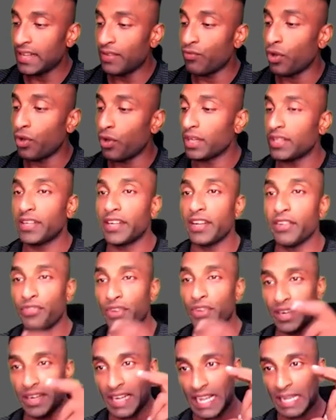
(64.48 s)
and what are the
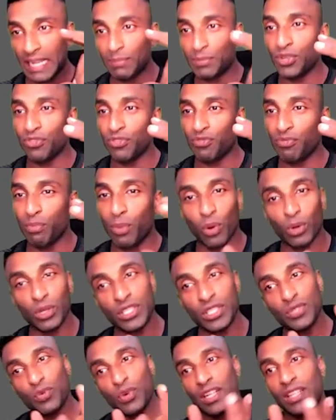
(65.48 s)
different types of
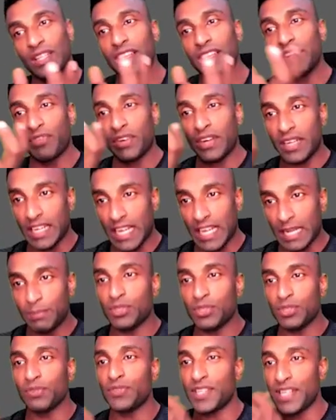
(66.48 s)
bonds what are the different
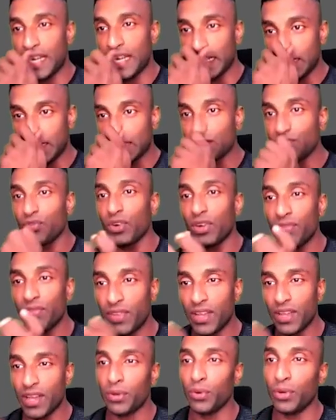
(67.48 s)
types of shares is what
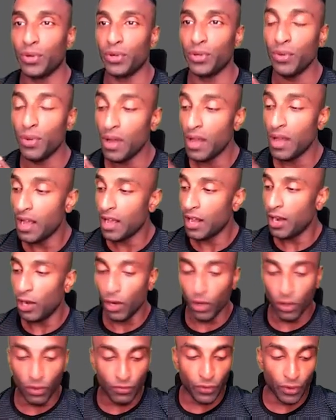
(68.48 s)
we are going to
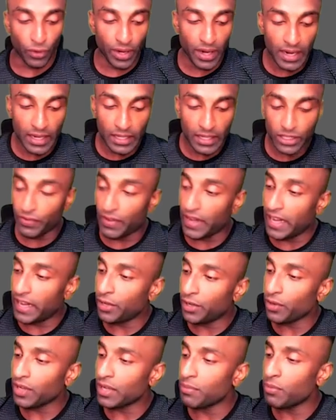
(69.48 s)
look for so when i
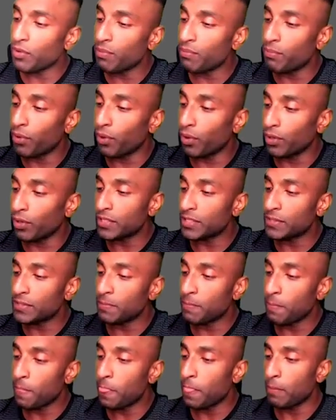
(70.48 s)
talk about
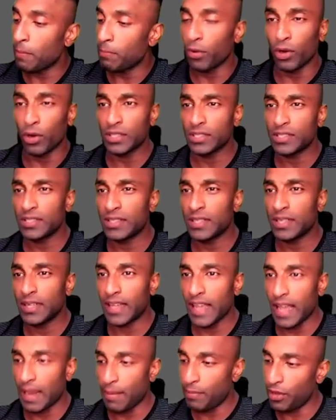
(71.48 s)
bonds bonds
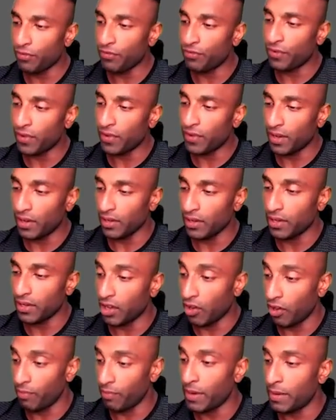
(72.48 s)
can be of uh,
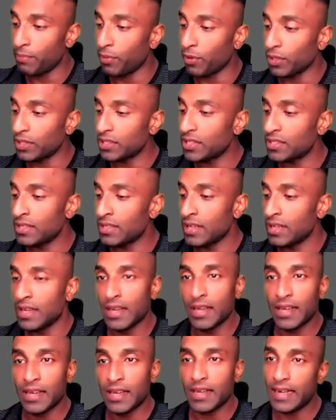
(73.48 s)
government bonds
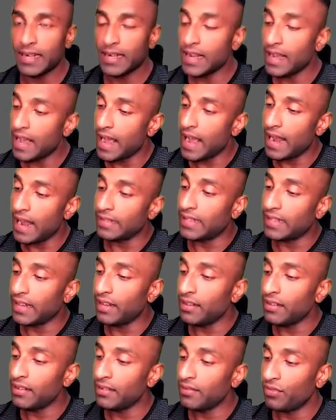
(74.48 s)
right and
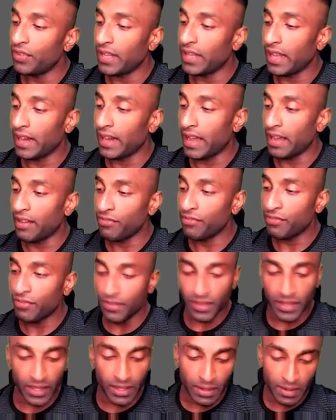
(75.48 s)
then we can have
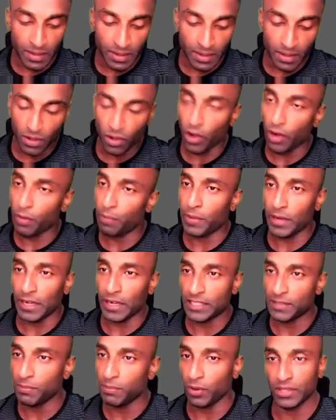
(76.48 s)
the
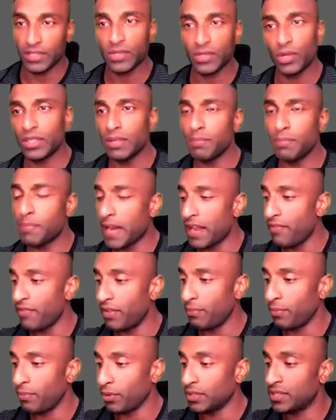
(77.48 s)
corporates bonds or the
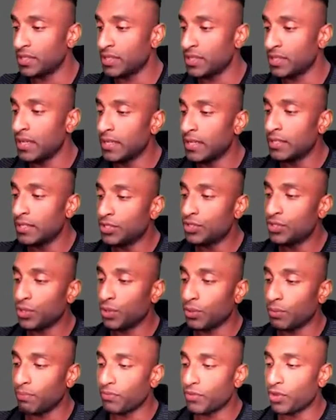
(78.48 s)
private bonds
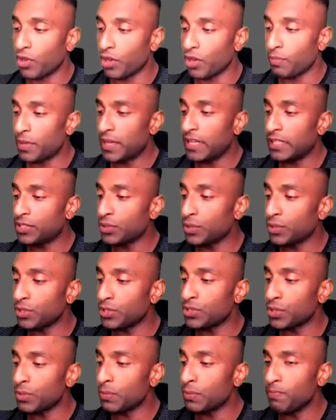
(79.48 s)
so corporates
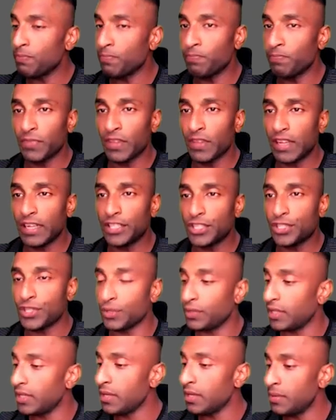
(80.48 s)
also
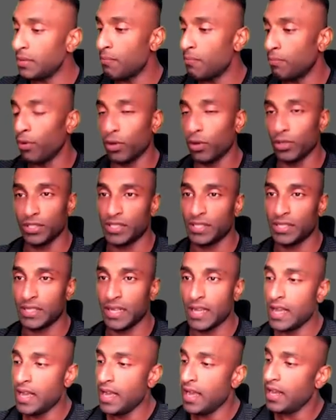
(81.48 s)
issue the bonds
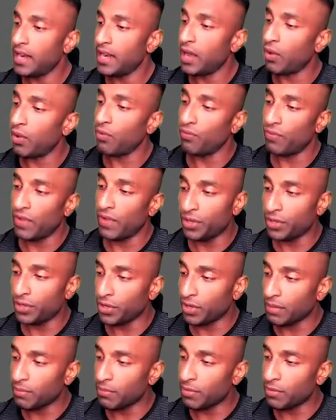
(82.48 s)
now, when you
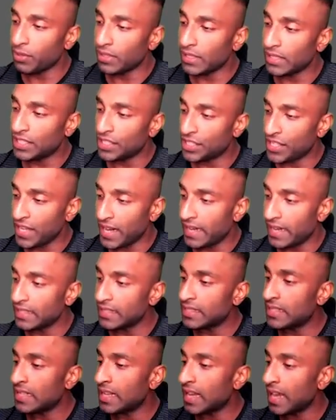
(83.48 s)
talk about the
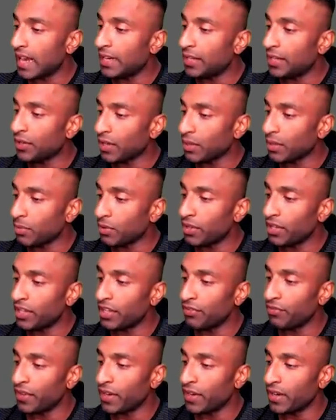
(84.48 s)
shares, I'll talk about
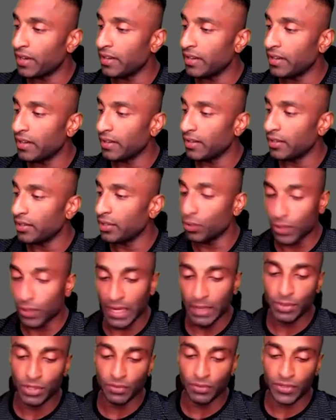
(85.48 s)
different uh, two
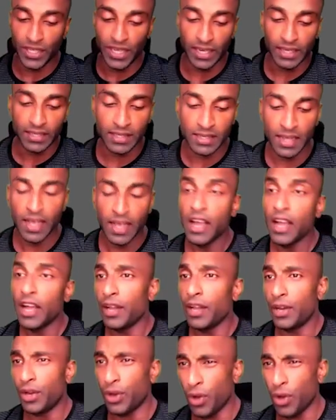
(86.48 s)
types of shares
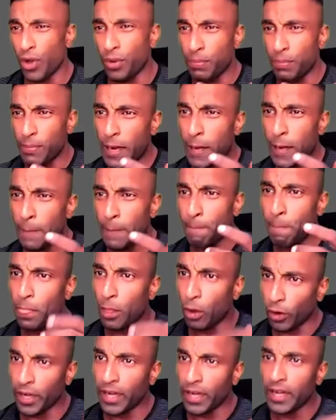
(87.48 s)
normal,
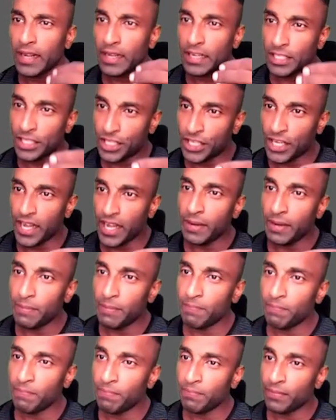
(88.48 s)
ordinary share,
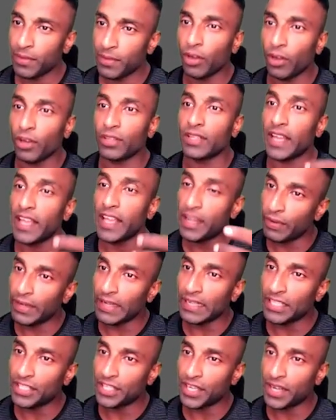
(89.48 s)
or the
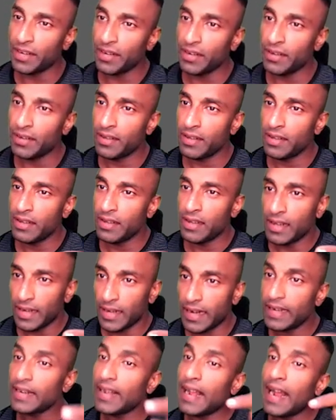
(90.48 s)
equity share,
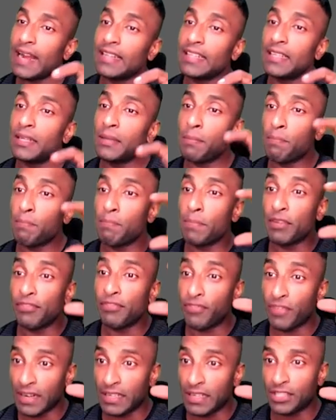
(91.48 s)
right? And the
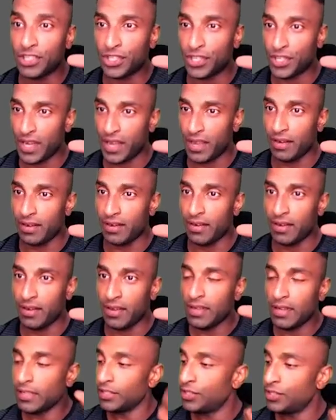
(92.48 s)
preference share.
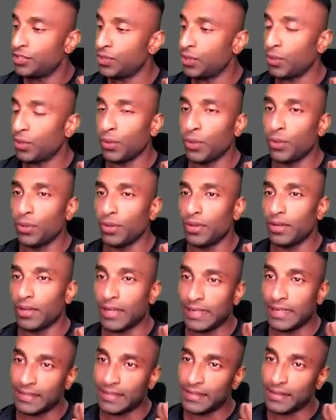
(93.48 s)
So,
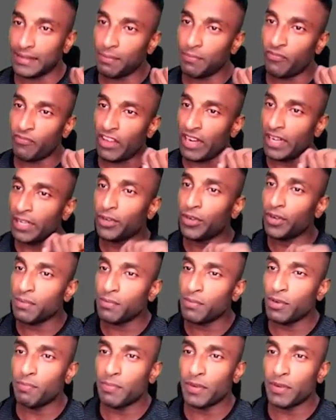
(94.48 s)
guys, when I talk
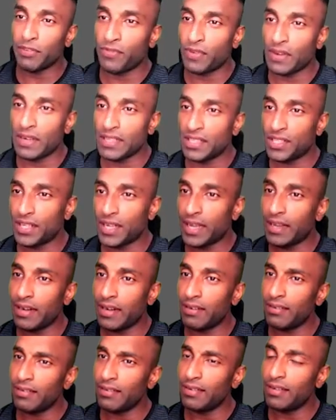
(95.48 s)
about preference
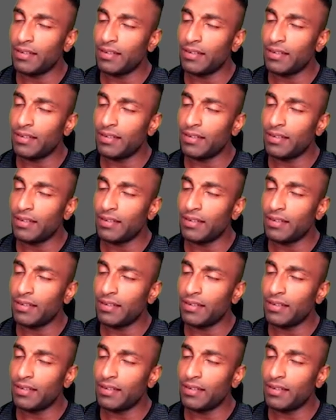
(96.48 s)
share